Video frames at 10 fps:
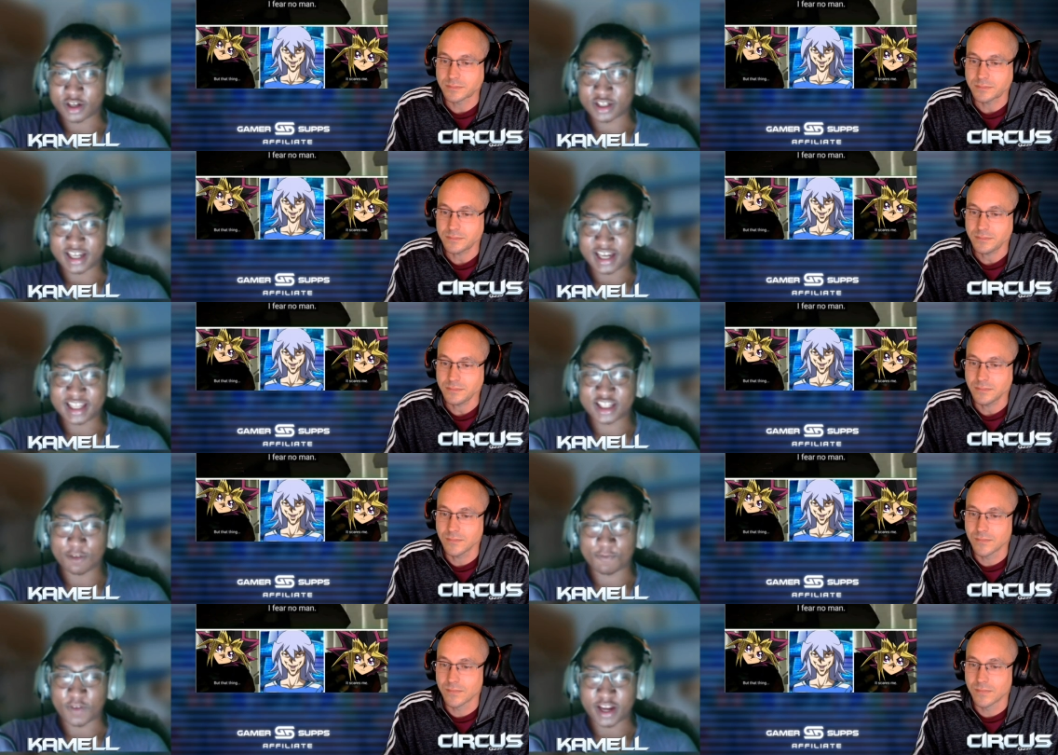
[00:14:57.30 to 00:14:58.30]
Speaker 1: artist, it's the
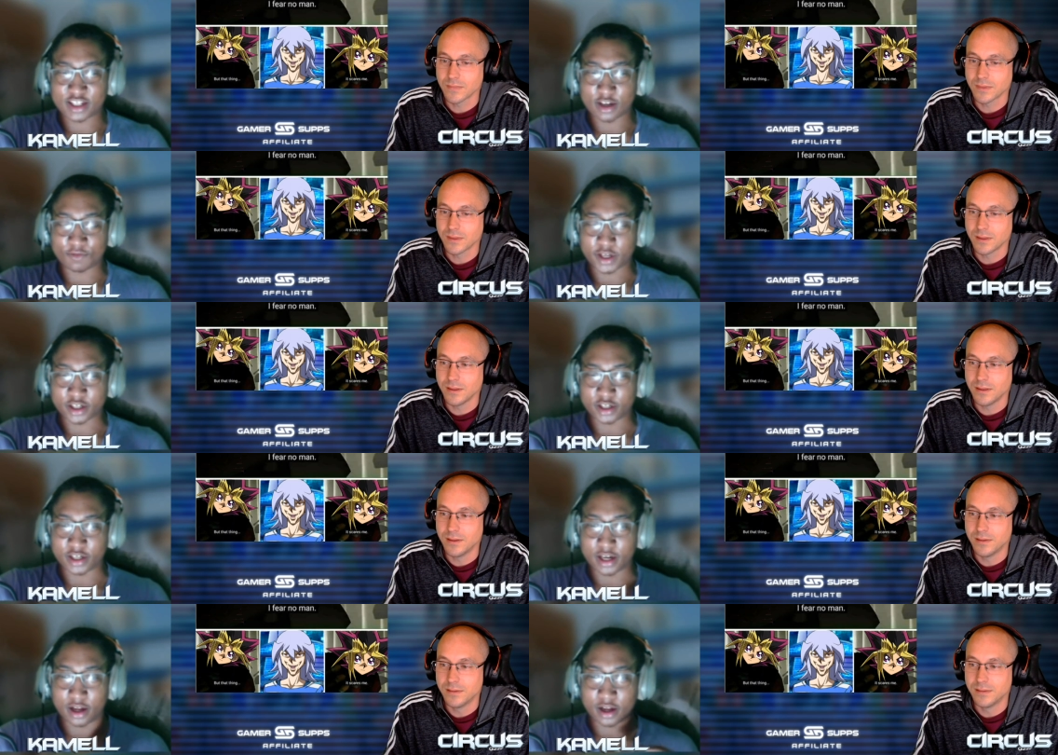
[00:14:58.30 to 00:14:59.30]
face of like a
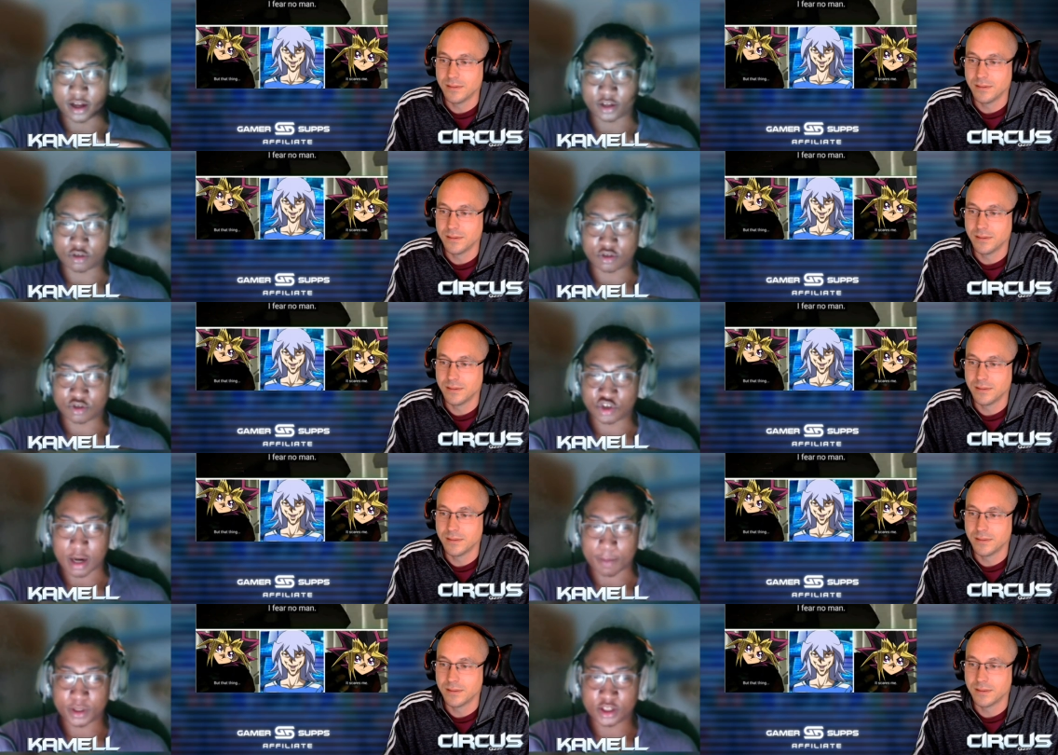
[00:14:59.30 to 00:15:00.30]
uh,
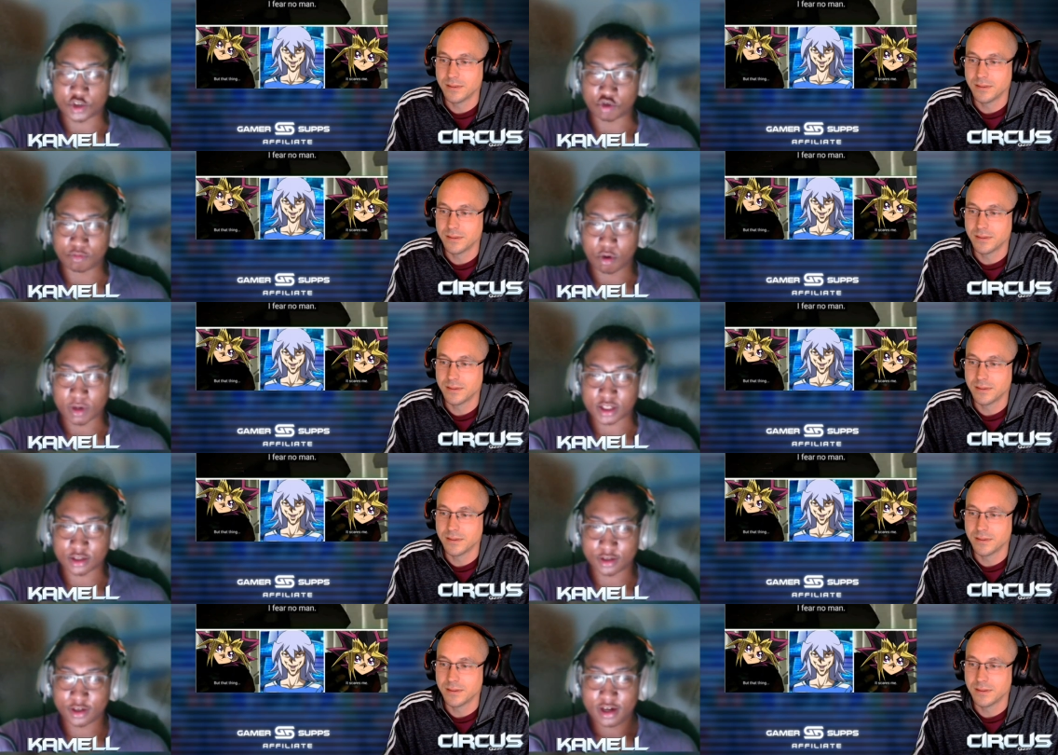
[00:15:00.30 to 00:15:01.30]
Japanese sumo
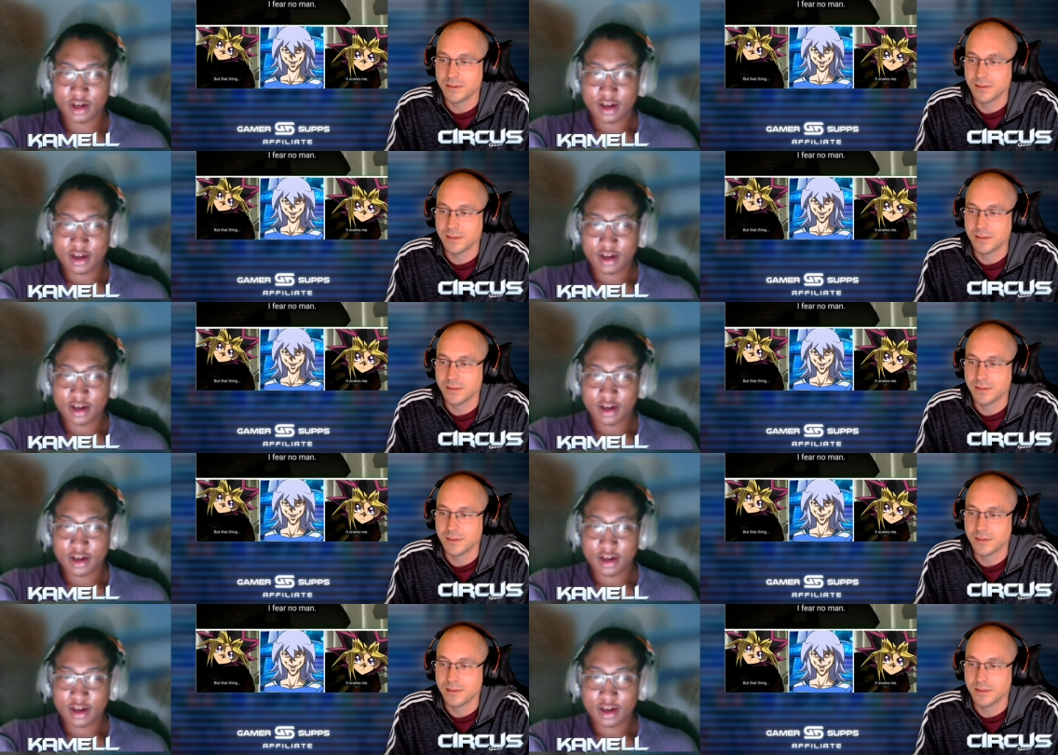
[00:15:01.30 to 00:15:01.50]
wrestler